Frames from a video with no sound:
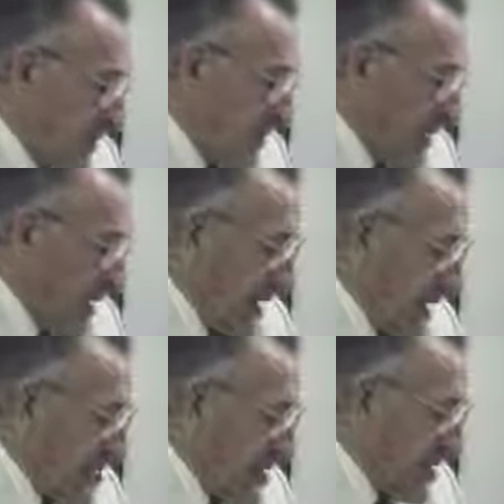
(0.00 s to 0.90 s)
picking
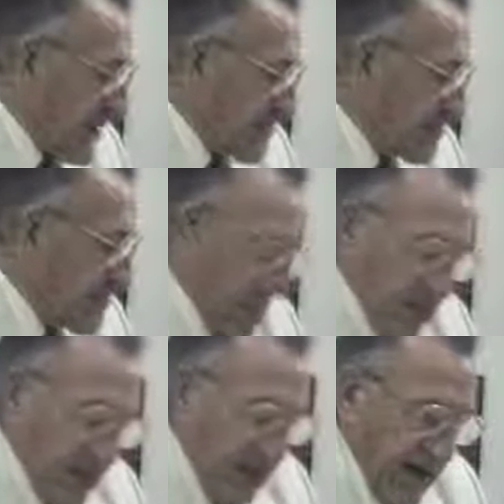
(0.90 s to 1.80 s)
our teeth or
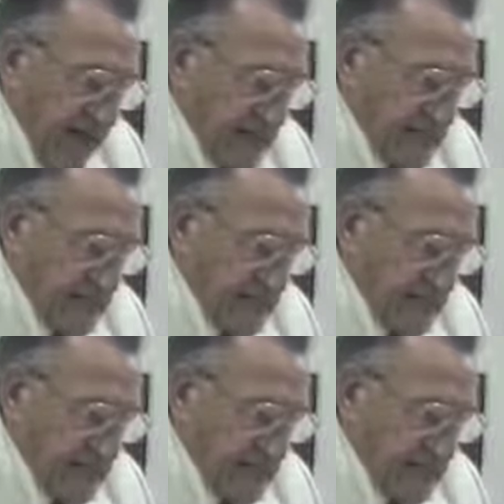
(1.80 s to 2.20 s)
what have you